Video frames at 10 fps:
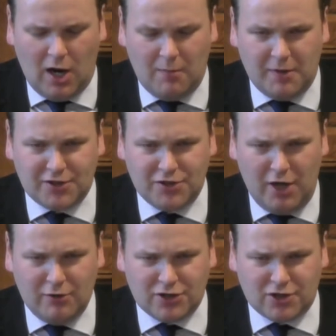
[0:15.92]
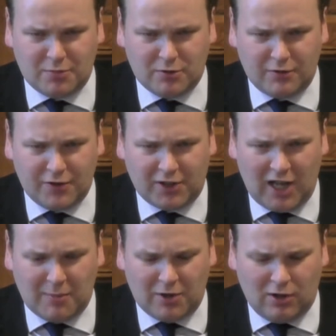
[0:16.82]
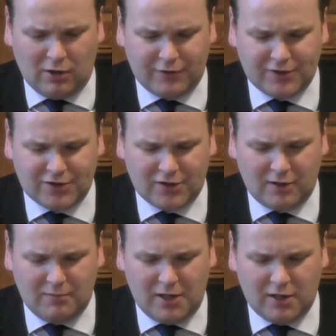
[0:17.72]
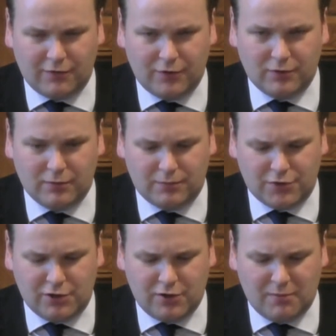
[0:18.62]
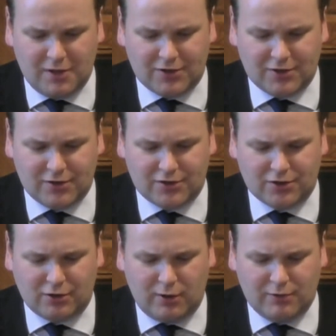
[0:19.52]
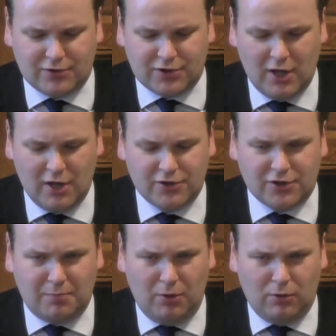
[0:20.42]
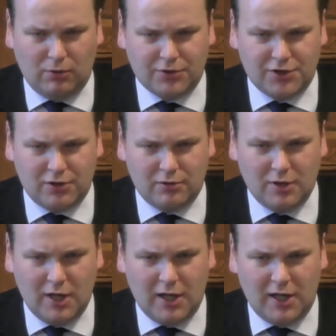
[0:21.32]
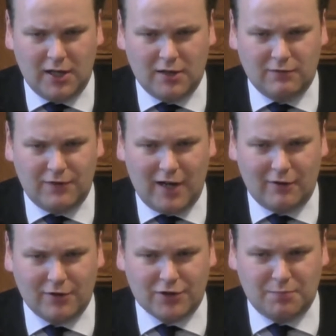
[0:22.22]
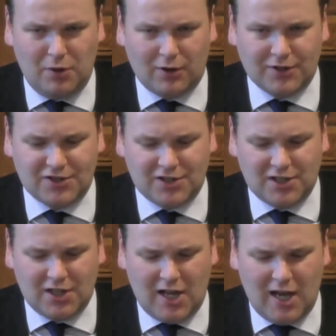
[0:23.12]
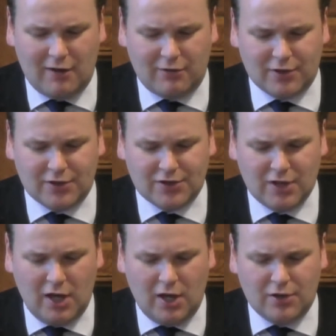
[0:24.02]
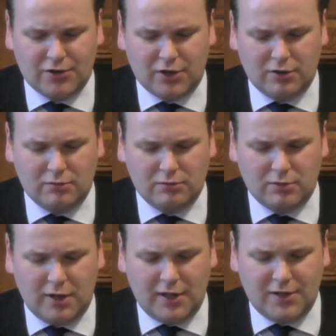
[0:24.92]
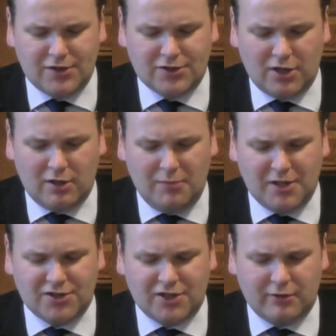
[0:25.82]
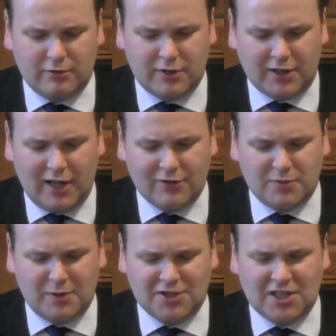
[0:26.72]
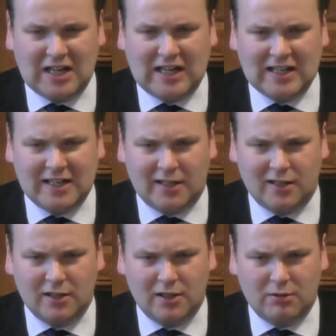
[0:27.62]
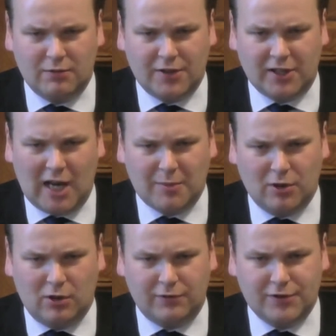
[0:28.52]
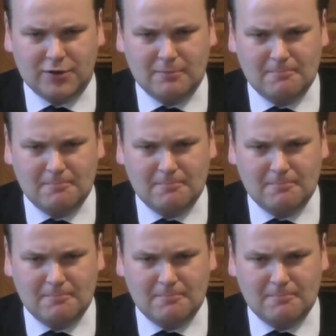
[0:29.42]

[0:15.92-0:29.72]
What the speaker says: It's noticeable within the Cabinet Office that many of your junior ministers, quotes, support you in various policy areas. So is ministerial accountability clear within the Cabinet Office?